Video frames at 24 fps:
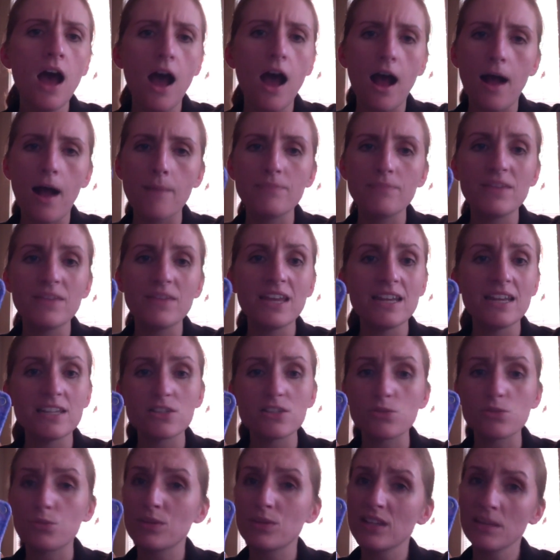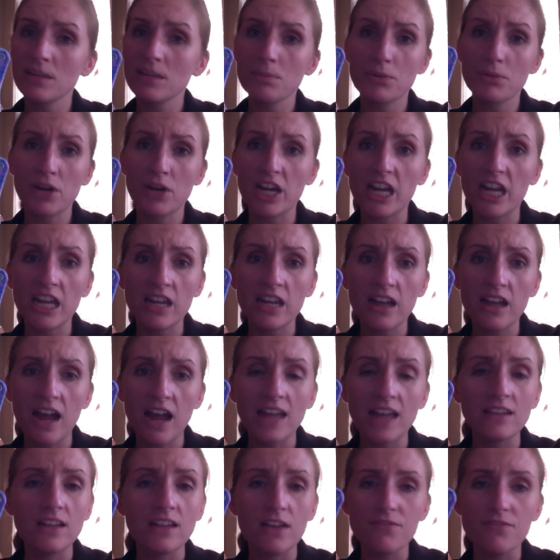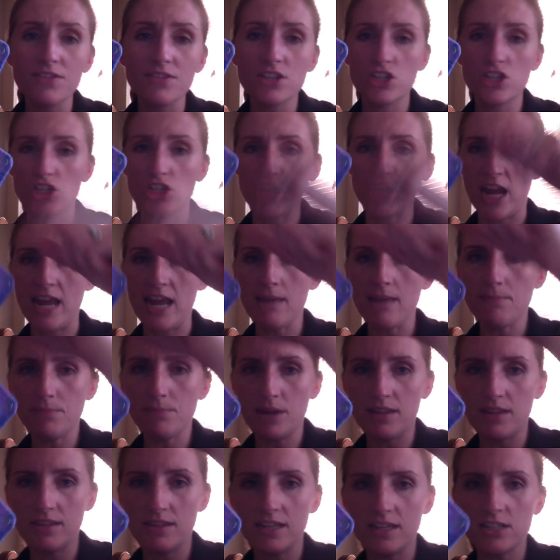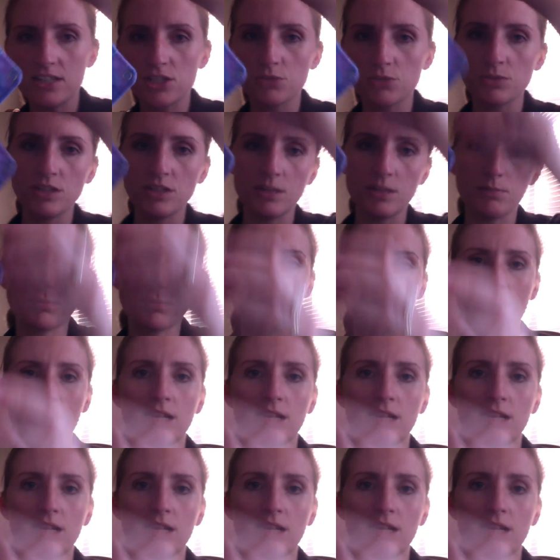It's really pretty. I love the shape. I think it's a really pretty